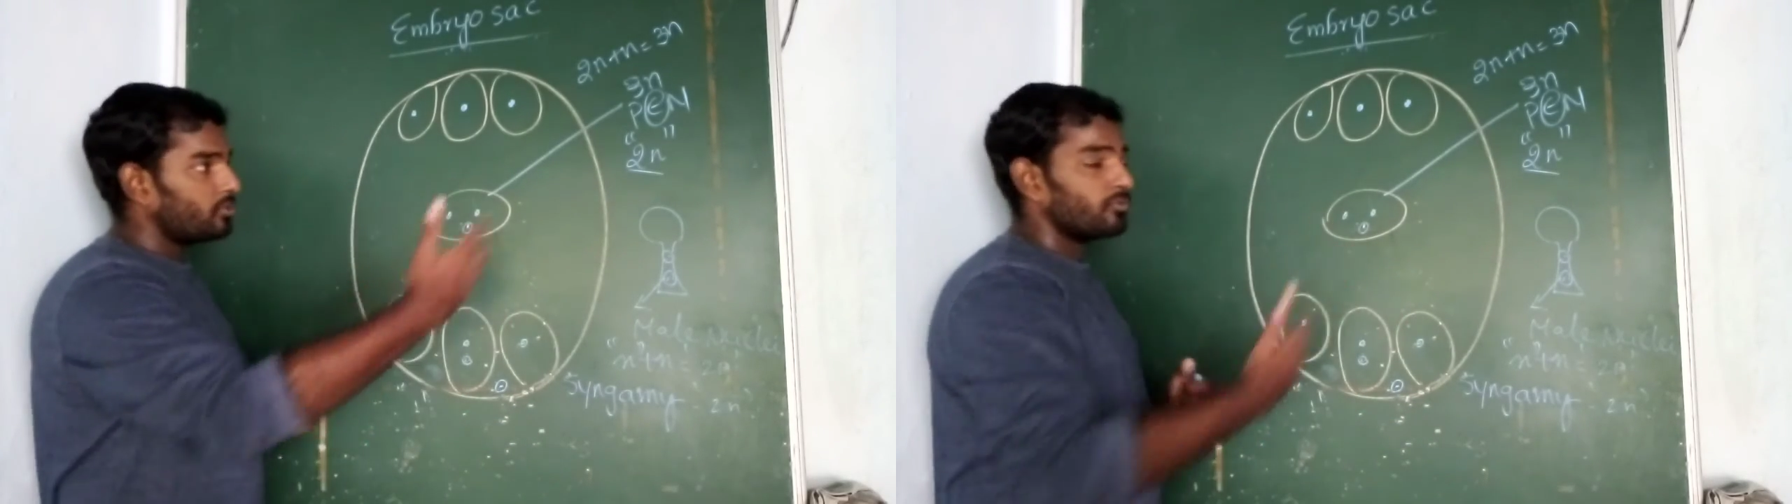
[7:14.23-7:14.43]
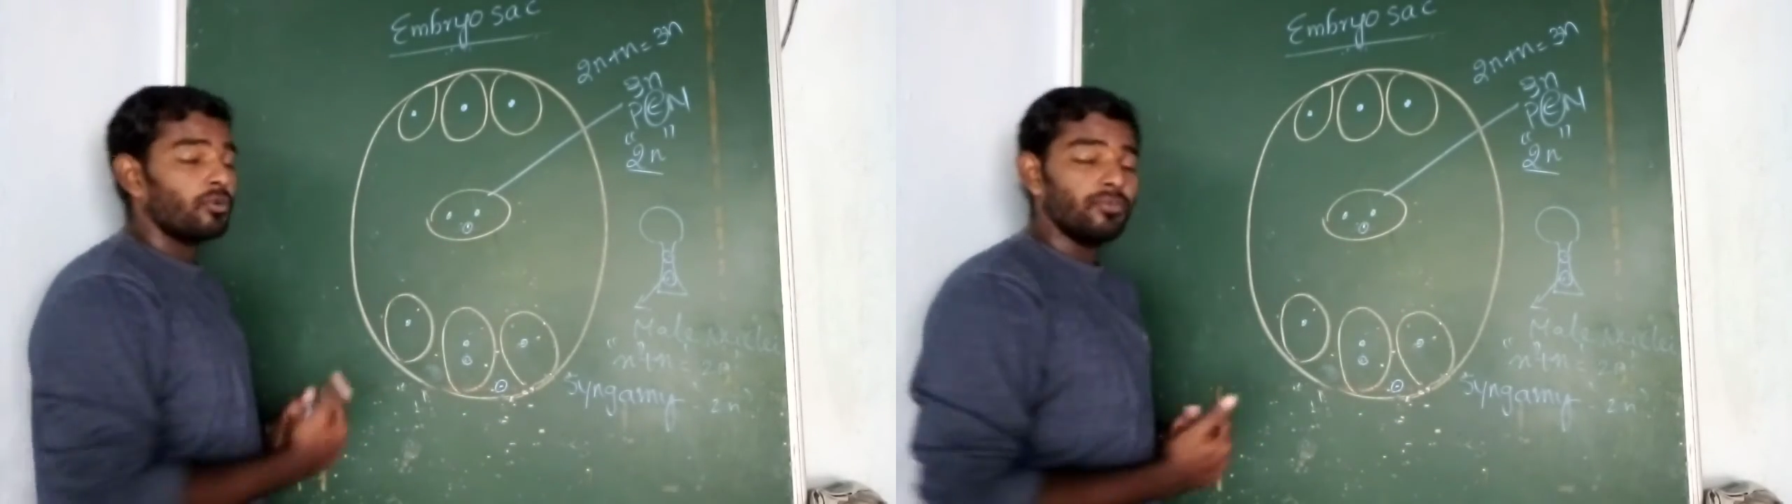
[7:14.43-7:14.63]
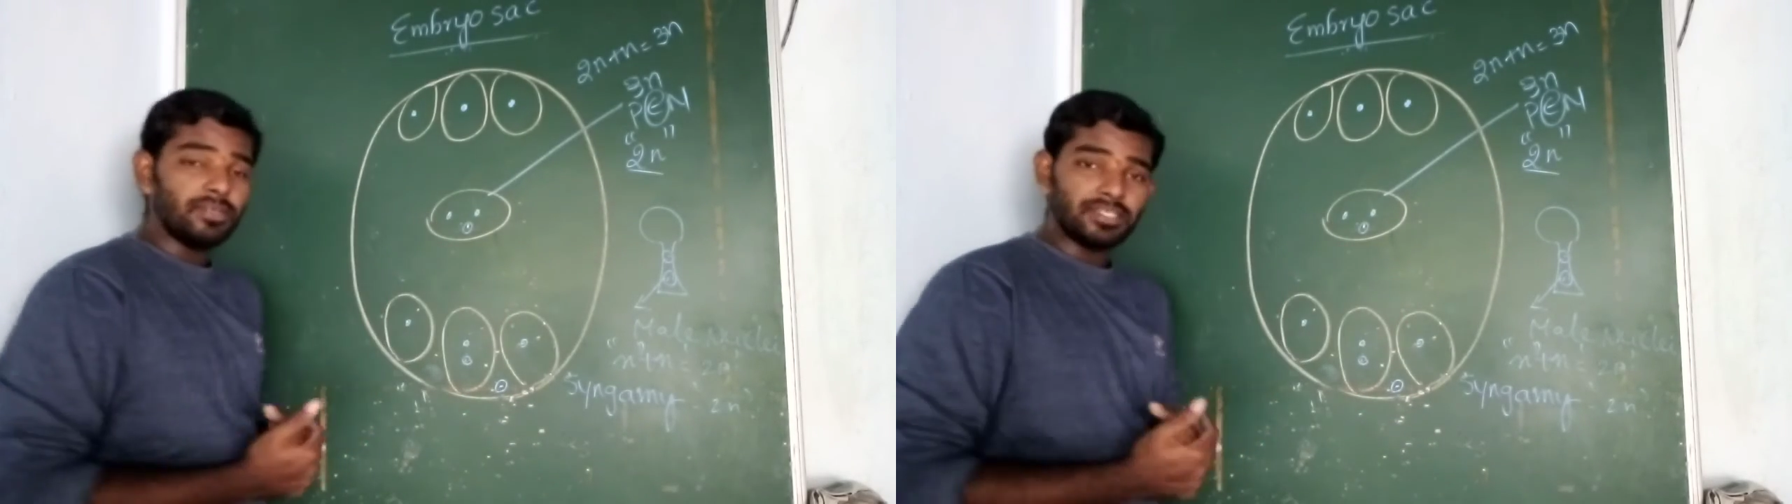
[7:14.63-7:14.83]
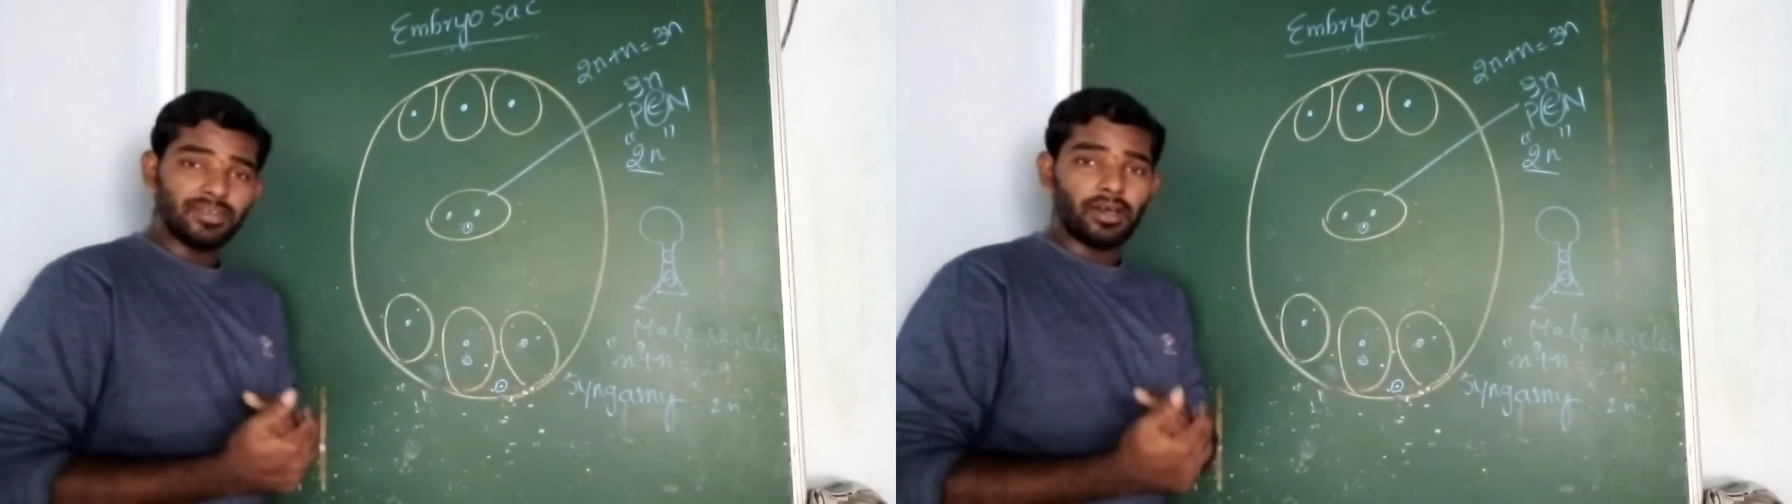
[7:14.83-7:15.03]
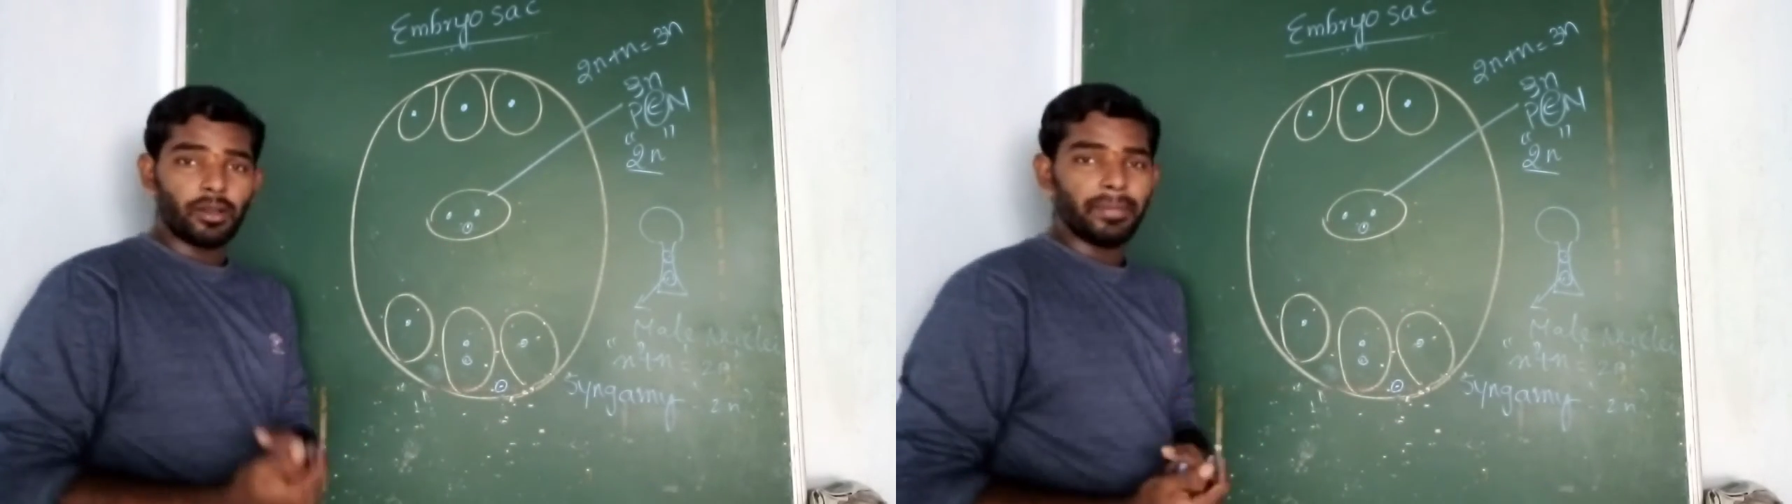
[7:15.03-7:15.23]
ovules will
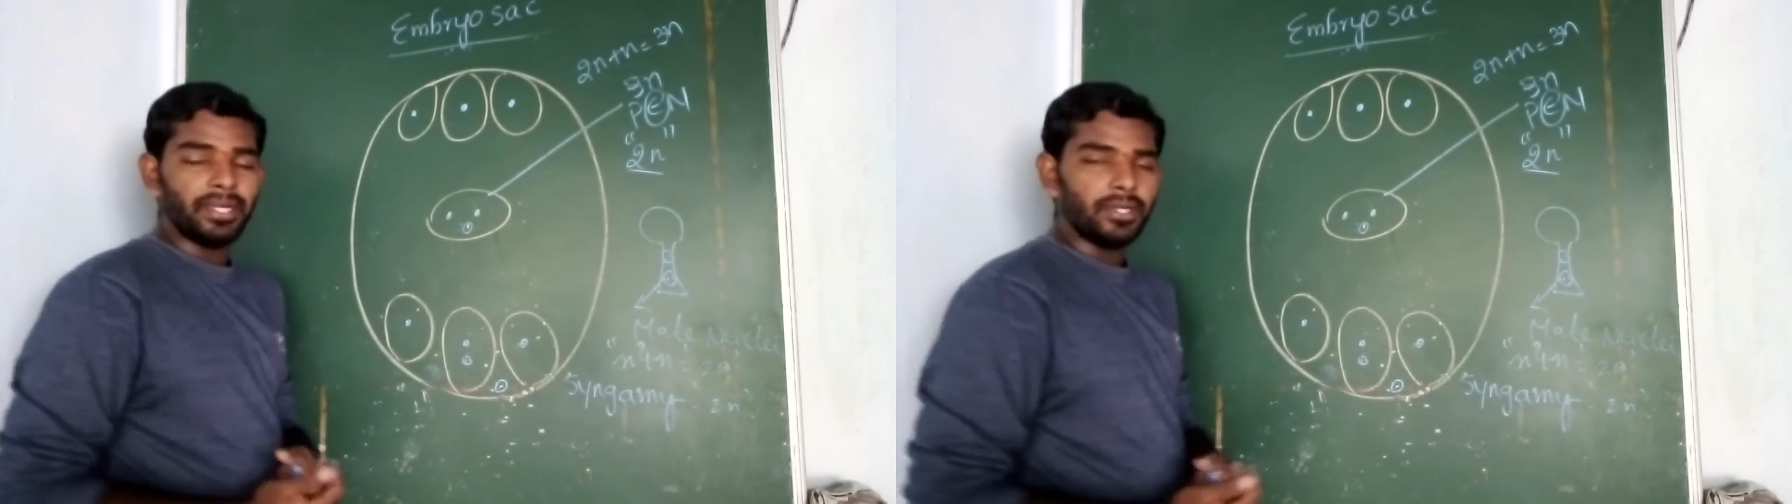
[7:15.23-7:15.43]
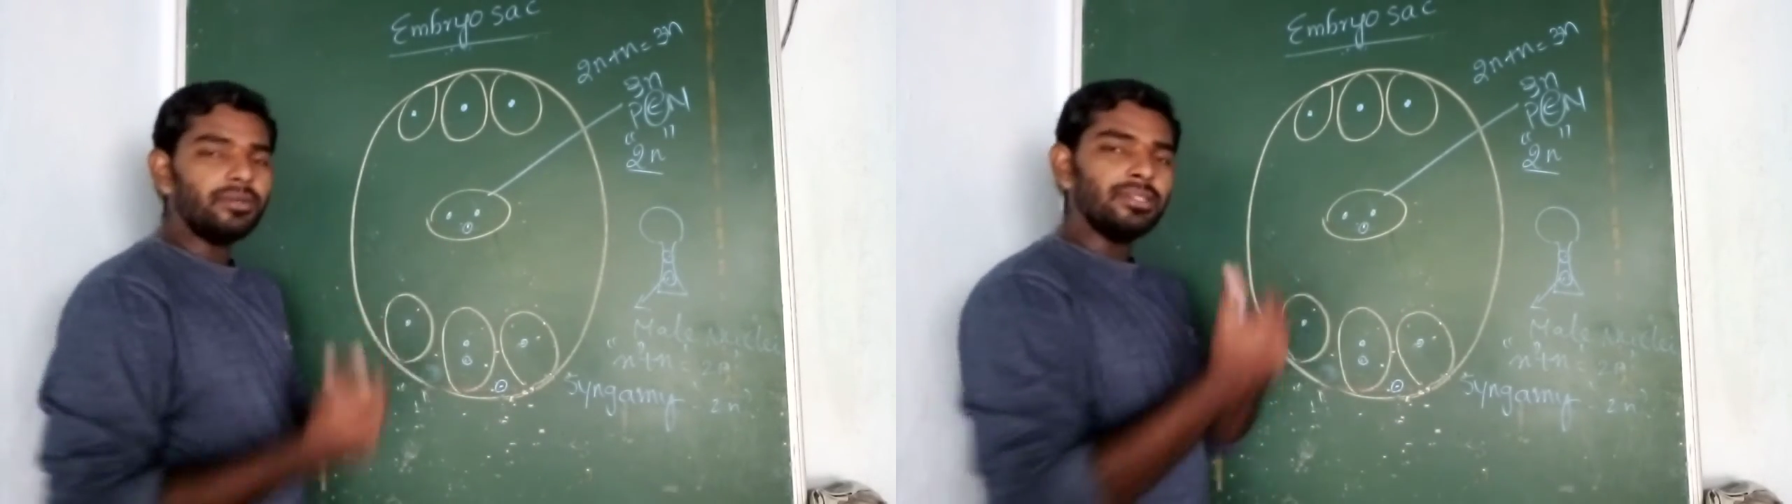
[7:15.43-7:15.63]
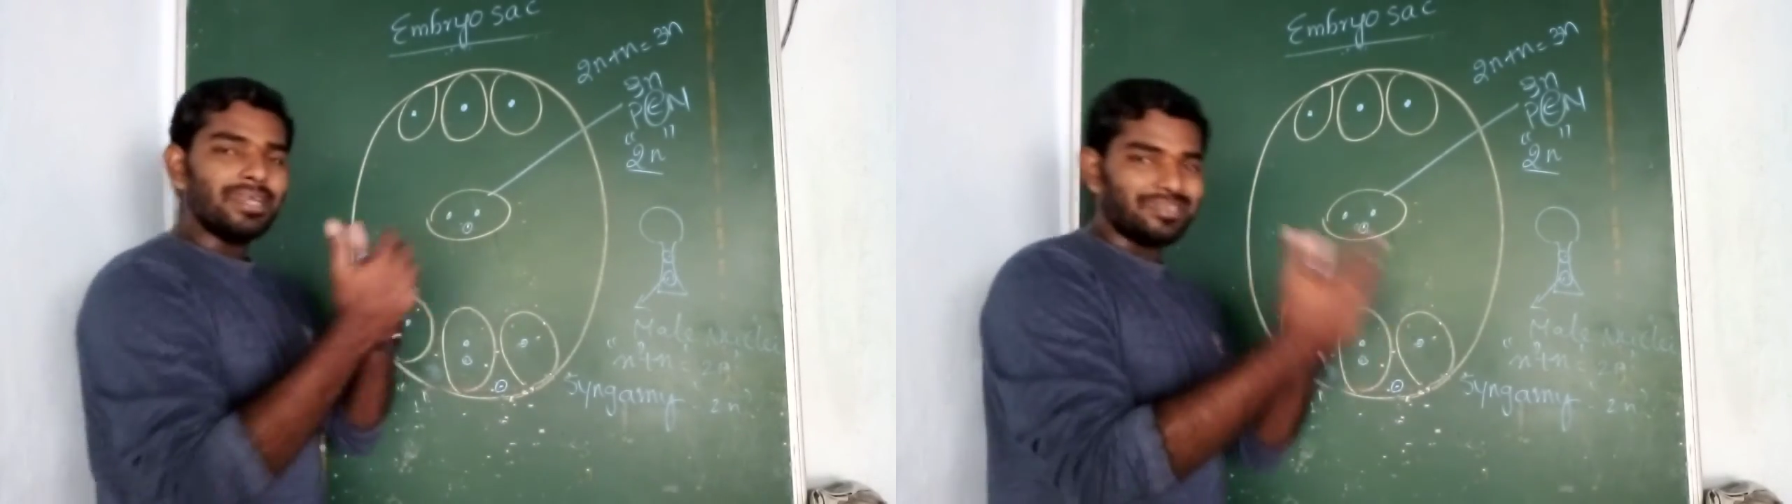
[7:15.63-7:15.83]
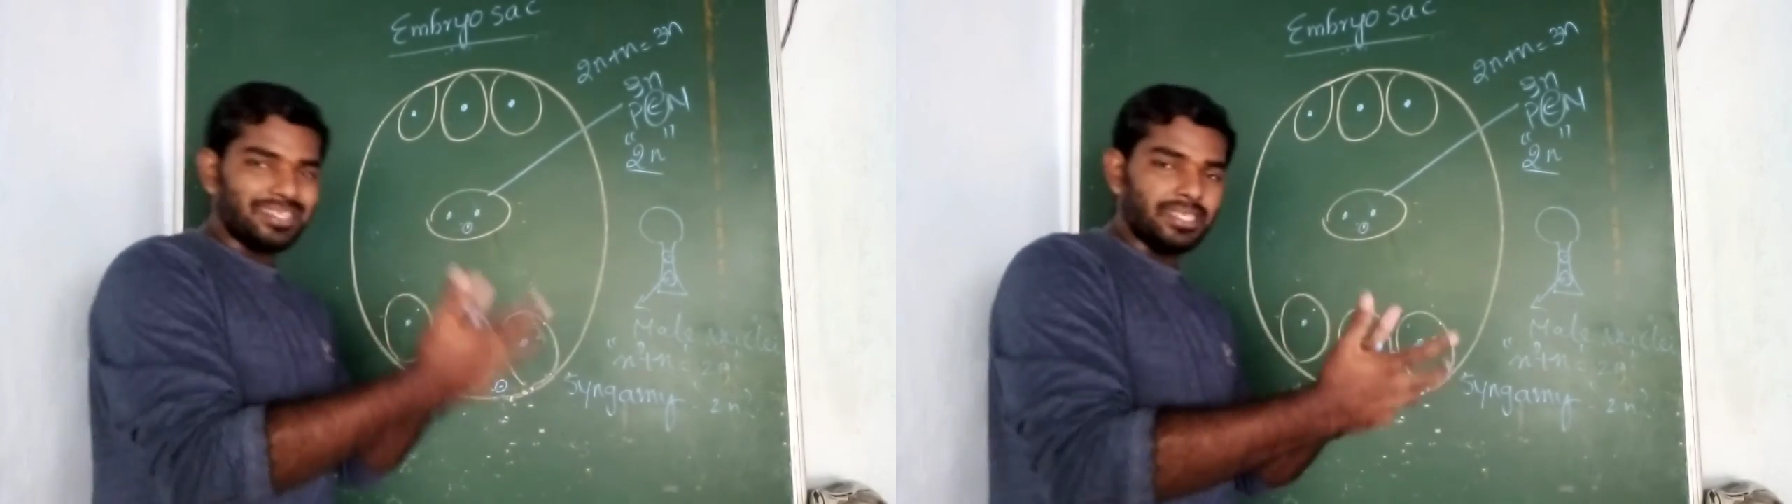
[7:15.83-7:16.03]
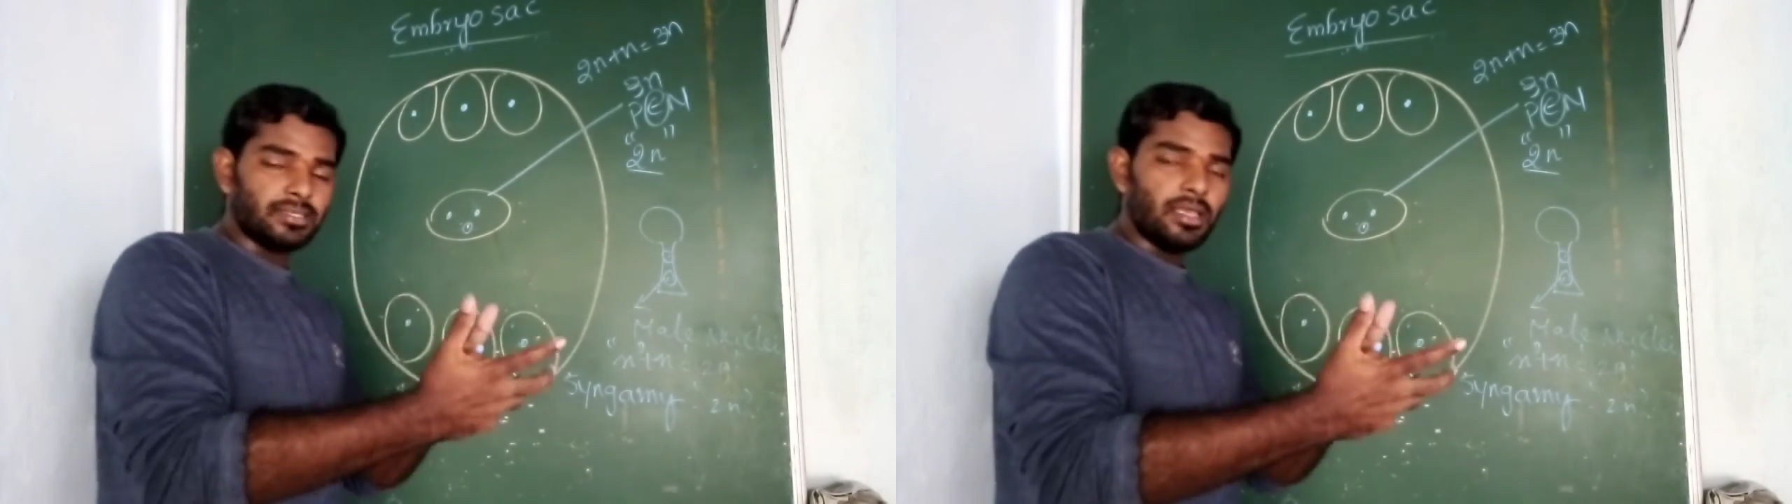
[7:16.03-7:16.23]
develop into
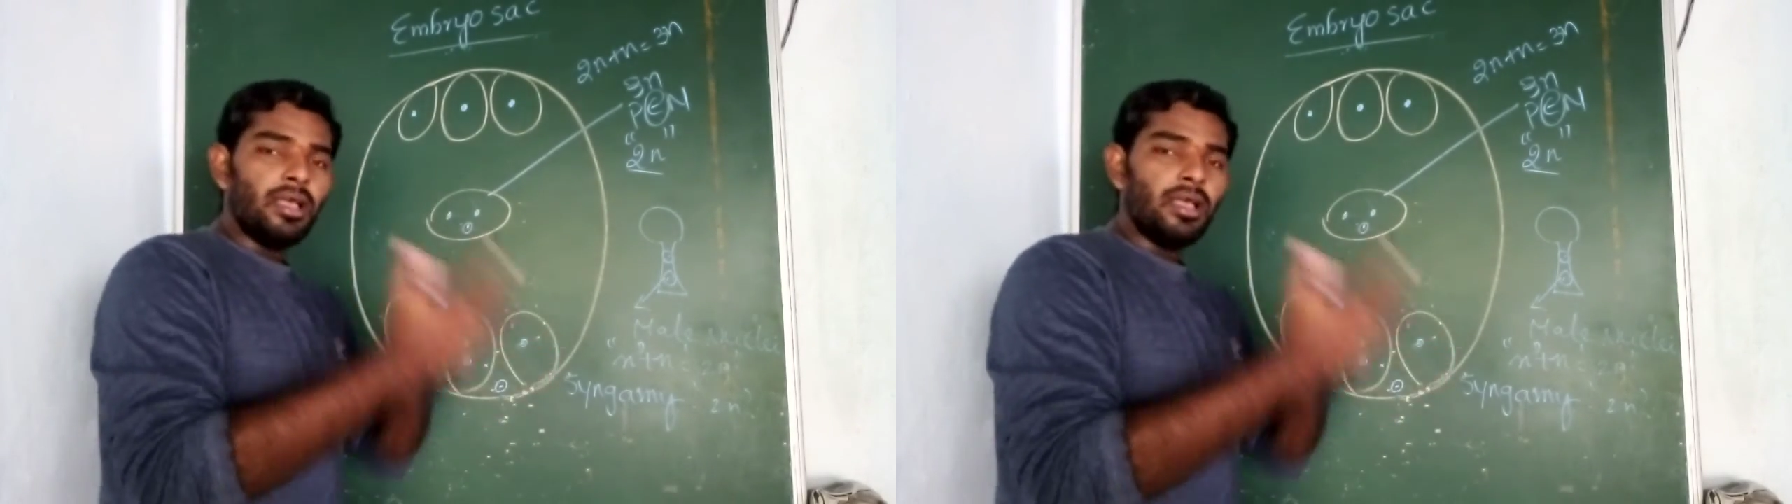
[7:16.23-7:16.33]
seeds.